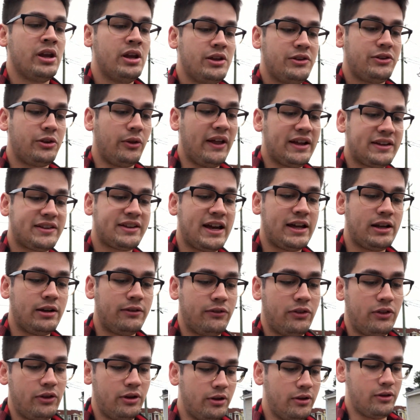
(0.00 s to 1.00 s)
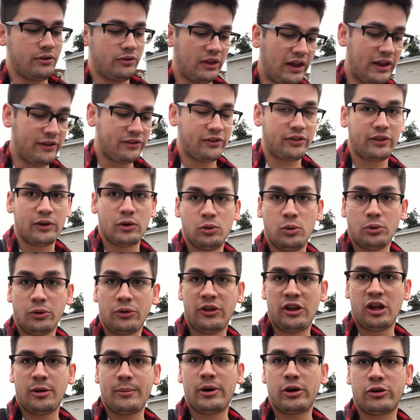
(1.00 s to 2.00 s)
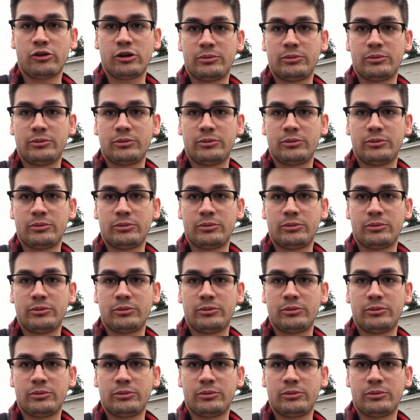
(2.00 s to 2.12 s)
So that's kind of that's the cool thing about